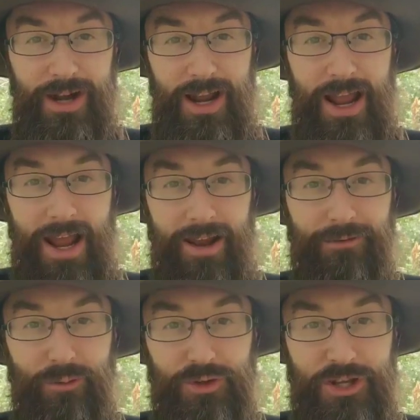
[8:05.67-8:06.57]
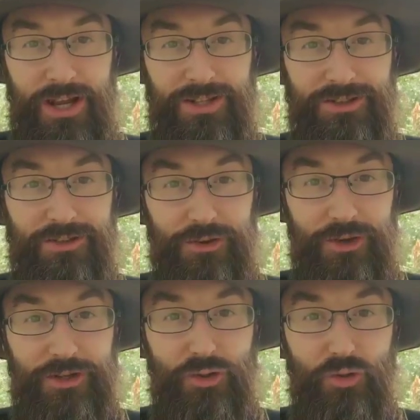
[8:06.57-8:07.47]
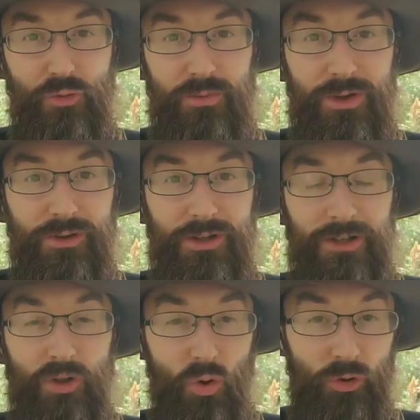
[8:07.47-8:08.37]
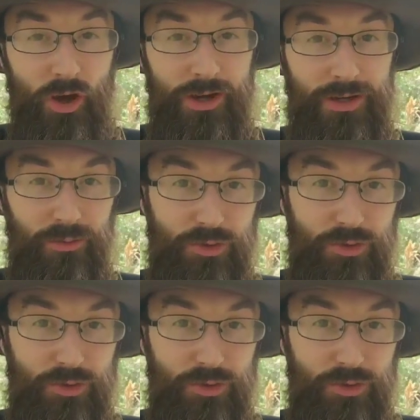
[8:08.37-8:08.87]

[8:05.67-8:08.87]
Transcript: that I have, which has 32 million gold on it,